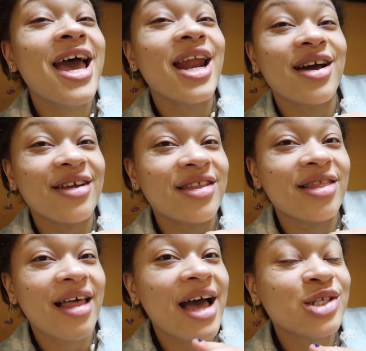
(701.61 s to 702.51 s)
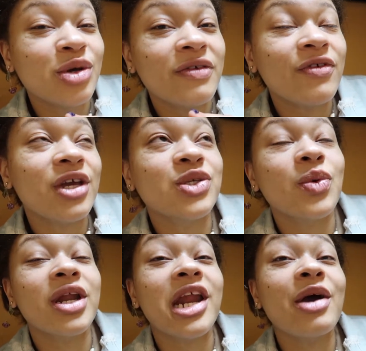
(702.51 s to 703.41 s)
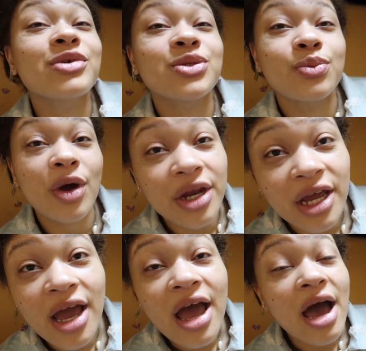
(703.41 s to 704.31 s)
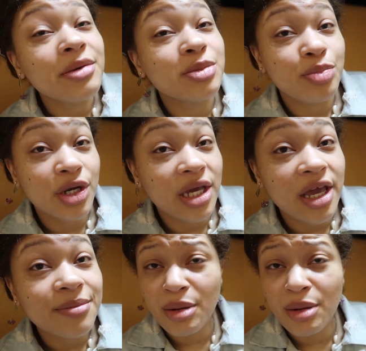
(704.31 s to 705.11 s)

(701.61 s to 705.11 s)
and I caught the last train for each one and I was running. I was booking it.